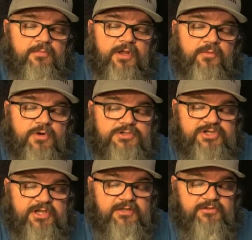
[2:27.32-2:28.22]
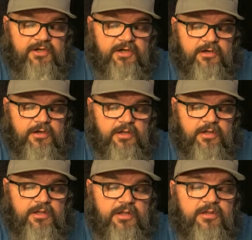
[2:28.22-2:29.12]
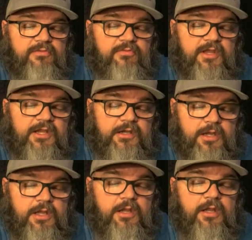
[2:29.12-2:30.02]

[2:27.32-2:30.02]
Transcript: But once you get there, then